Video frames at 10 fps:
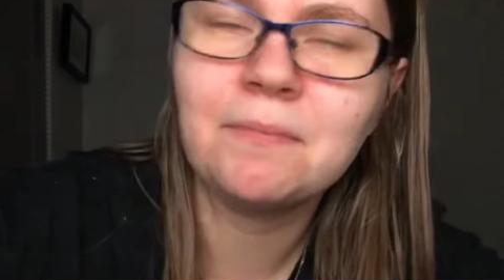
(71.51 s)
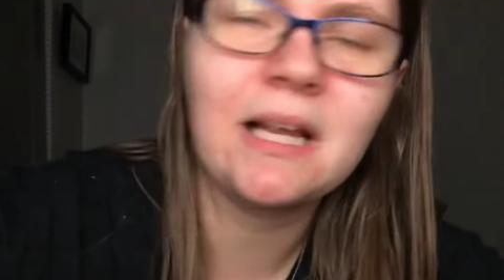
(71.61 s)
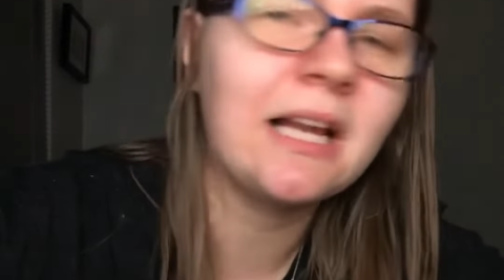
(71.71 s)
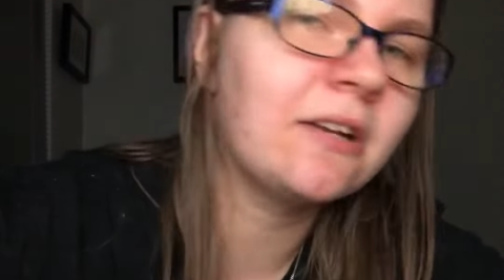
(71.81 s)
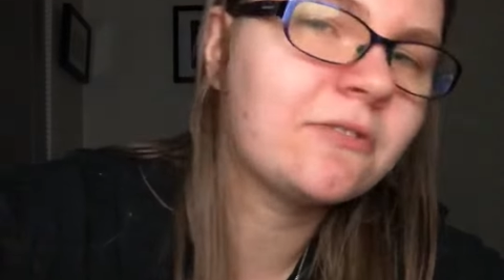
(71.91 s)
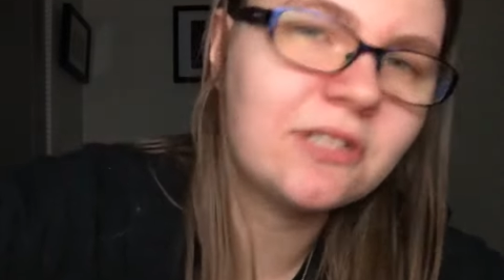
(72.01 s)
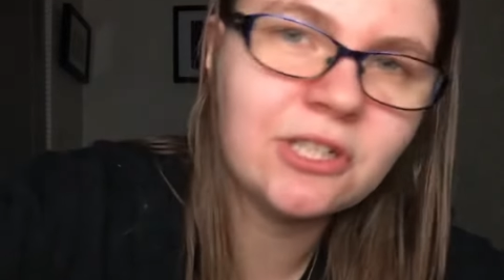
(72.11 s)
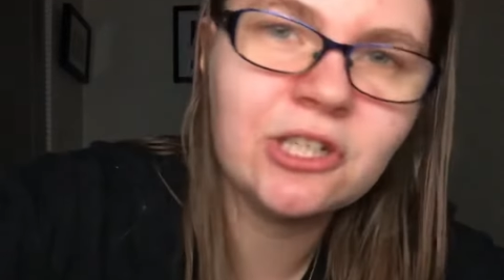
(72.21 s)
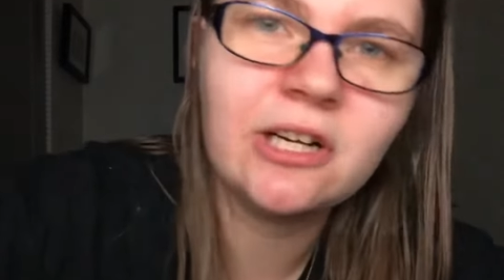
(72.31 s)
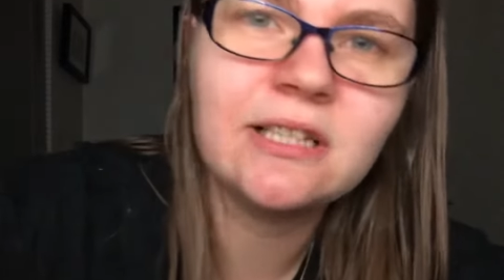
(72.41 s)
And I'll see
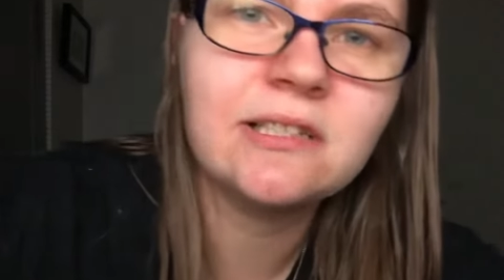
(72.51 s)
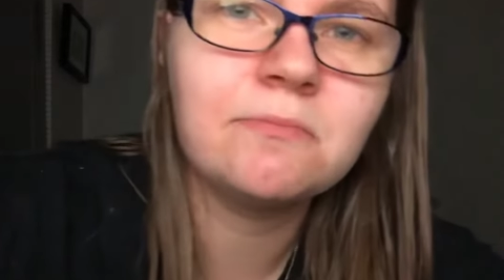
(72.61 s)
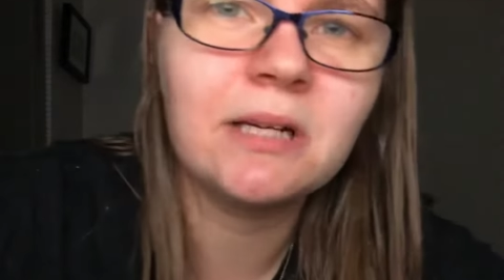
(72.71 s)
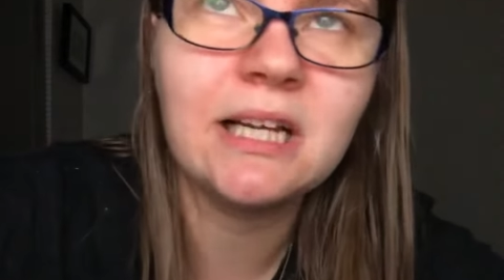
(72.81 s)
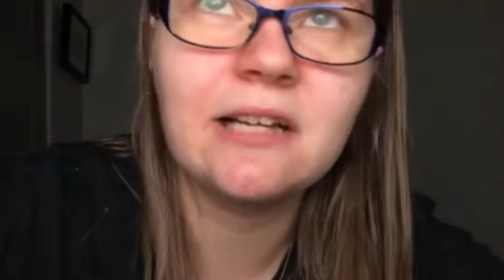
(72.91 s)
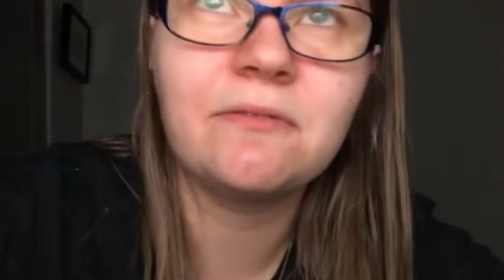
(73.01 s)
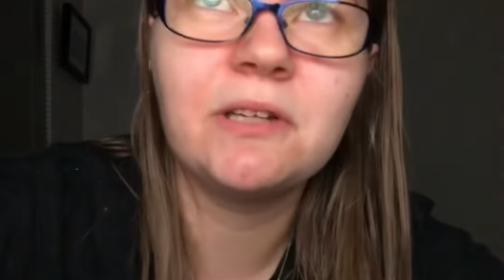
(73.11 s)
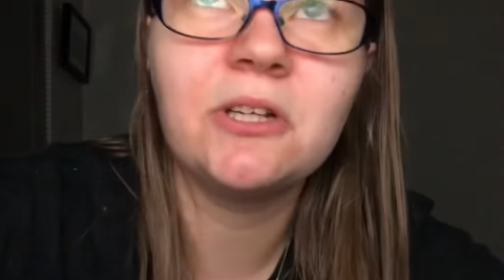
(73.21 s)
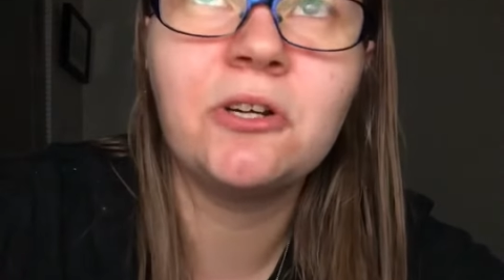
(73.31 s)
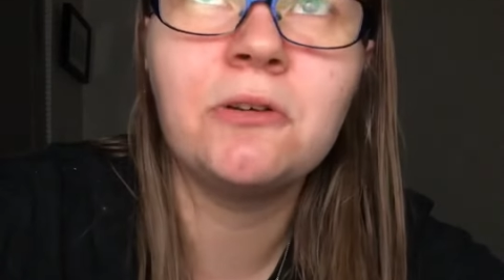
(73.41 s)
you guys in my next
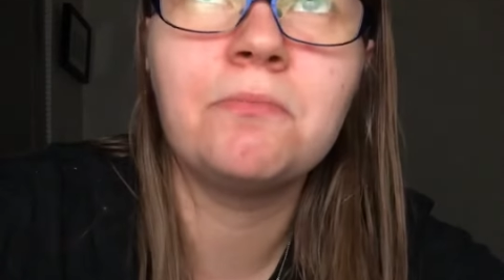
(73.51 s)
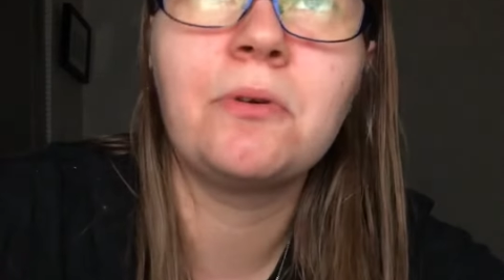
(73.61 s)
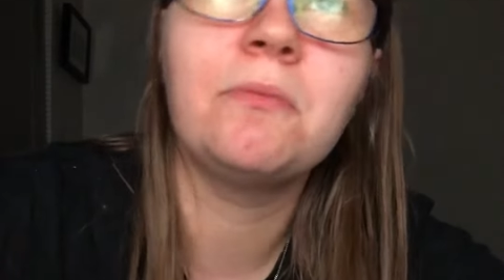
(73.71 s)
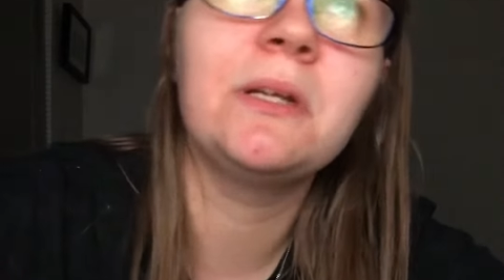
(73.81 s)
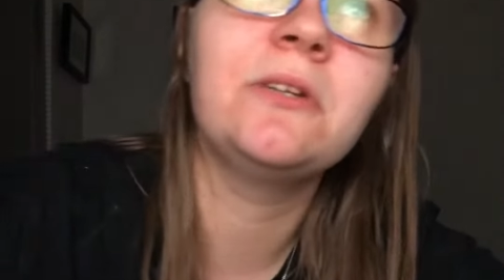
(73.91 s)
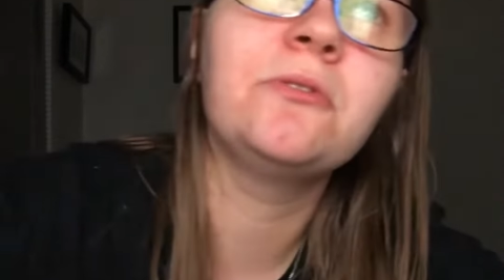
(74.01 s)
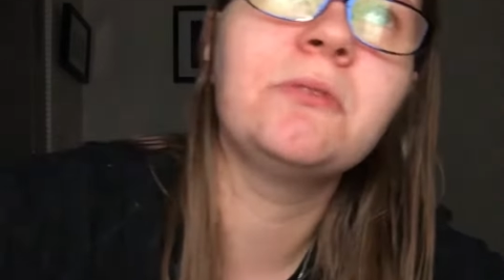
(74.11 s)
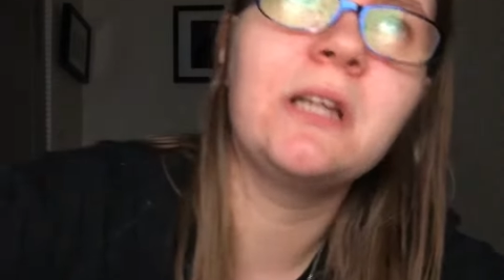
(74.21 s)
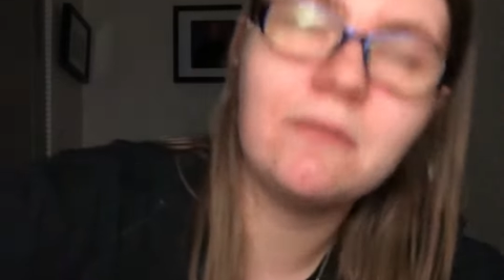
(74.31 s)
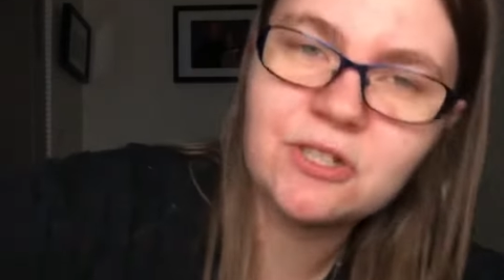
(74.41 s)
video. Probably do
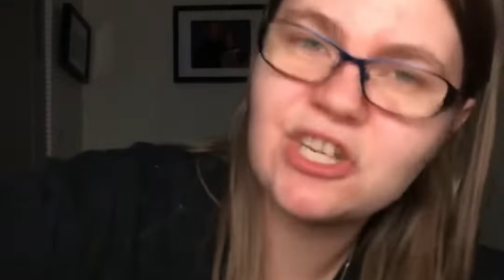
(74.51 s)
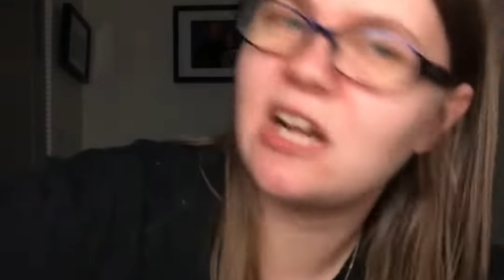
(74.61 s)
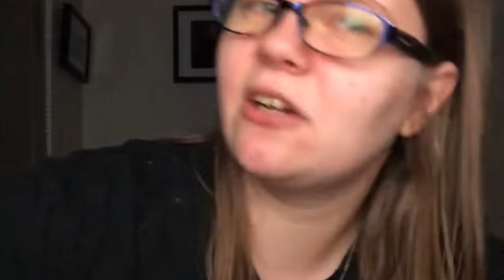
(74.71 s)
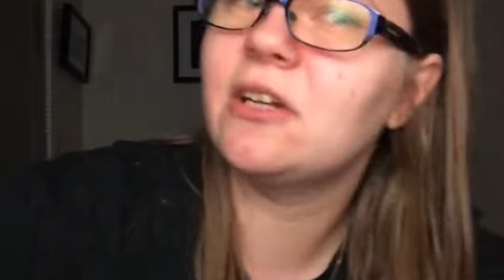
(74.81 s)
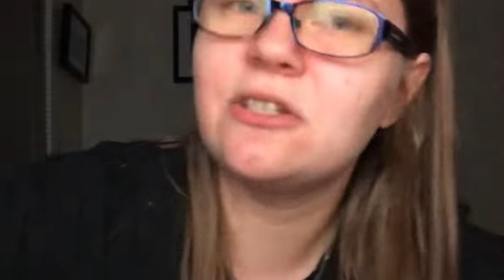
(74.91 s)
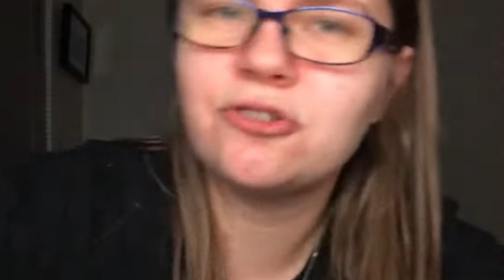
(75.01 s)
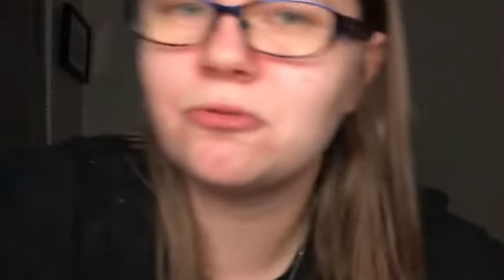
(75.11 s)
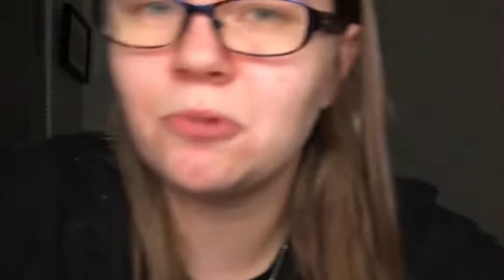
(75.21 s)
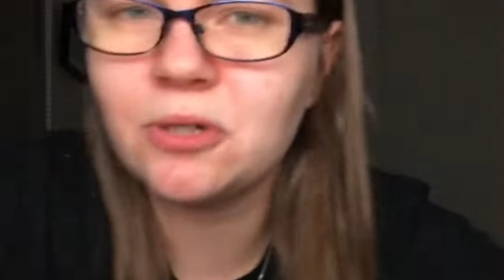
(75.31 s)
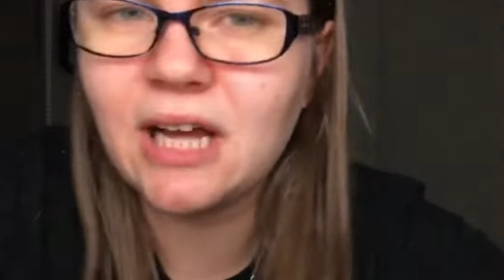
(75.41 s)
another shout out in 2
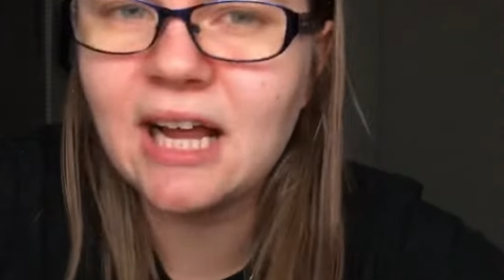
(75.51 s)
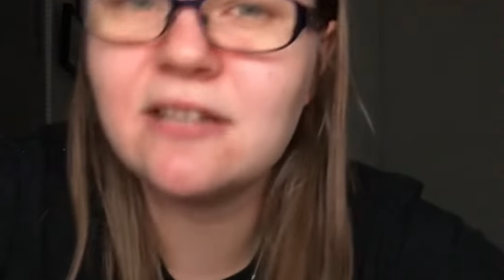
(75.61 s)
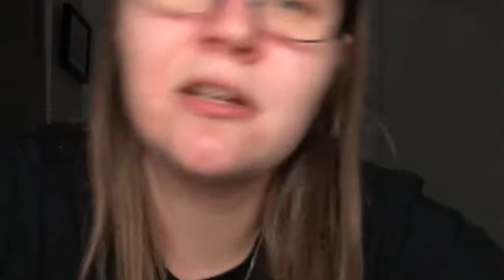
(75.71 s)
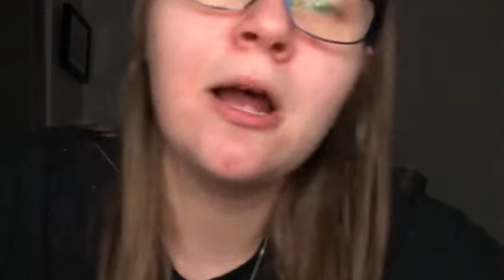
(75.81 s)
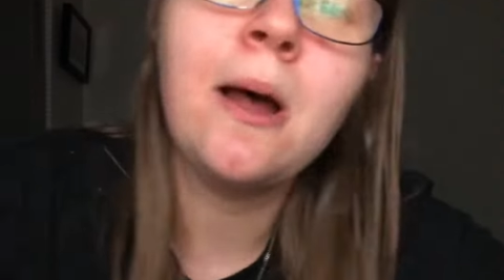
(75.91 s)
more days.